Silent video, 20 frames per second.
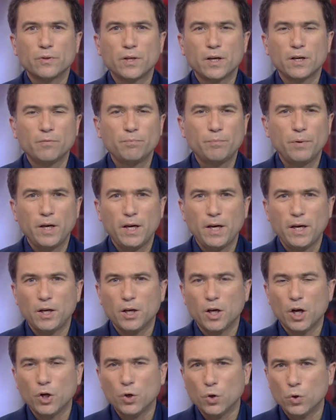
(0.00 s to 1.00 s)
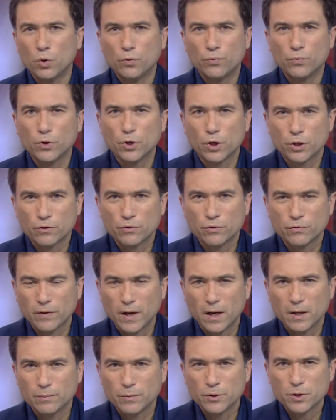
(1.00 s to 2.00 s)
There have been an awful lot of
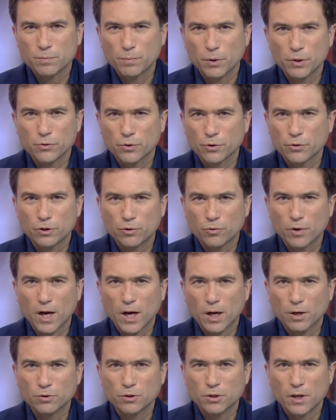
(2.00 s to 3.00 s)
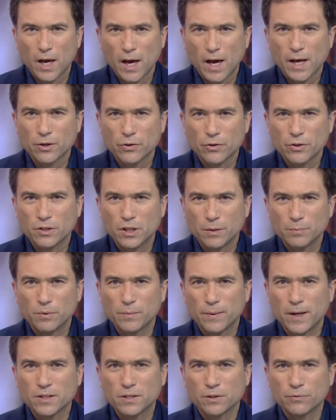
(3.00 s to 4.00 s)
developments, both on the ground and on the
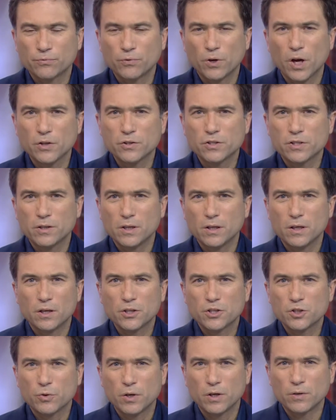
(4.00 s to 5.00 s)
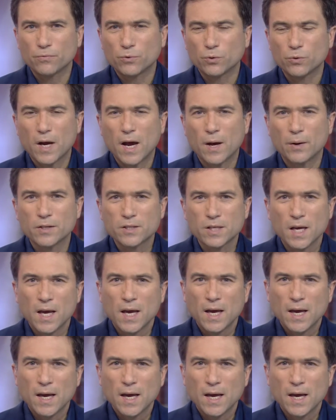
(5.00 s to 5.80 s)
diplomatic front, in the last 24 hours.